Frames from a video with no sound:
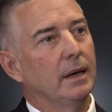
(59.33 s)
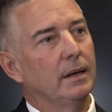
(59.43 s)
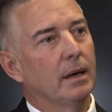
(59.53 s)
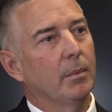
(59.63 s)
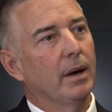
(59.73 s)

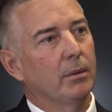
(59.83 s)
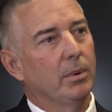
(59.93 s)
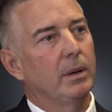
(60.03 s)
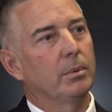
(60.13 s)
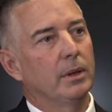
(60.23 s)
and other
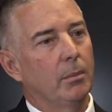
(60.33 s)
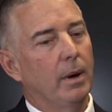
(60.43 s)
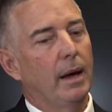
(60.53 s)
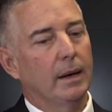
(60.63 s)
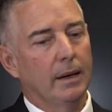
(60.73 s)
people in the
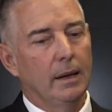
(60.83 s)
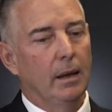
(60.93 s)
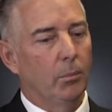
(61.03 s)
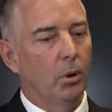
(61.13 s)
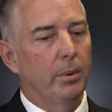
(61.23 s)
market,
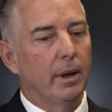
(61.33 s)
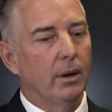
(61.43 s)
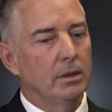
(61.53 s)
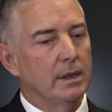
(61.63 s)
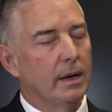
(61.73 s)
property
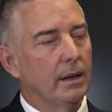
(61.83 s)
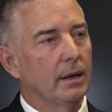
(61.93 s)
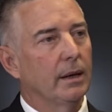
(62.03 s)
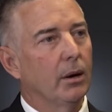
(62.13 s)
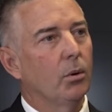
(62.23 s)
owners, how they
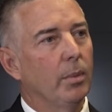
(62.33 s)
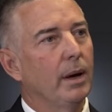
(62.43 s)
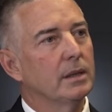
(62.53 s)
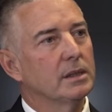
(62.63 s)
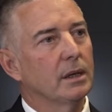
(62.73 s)
can go
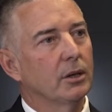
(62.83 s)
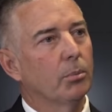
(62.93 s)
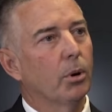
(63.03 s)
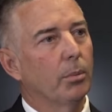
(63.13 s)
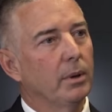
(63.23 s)
about selling the
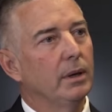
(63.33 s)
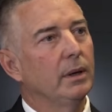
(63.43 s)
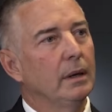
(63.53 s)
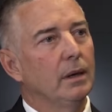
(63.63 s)
property